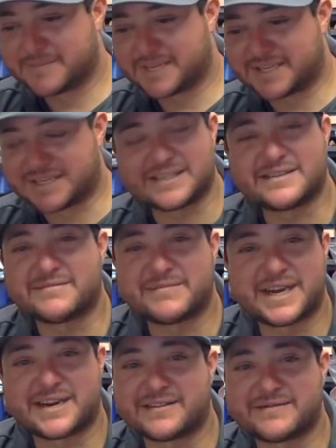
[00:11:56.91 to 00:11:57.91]
It's just a
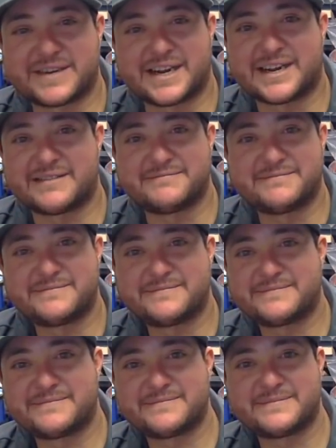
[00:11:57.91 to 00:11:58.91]
matter of time.
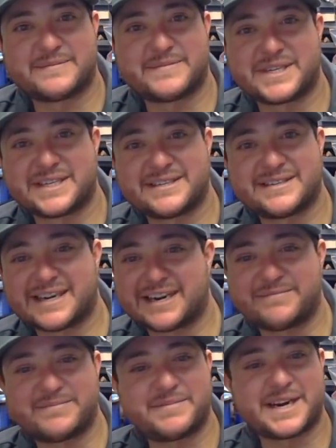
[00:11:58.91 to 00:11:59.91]
I mean, I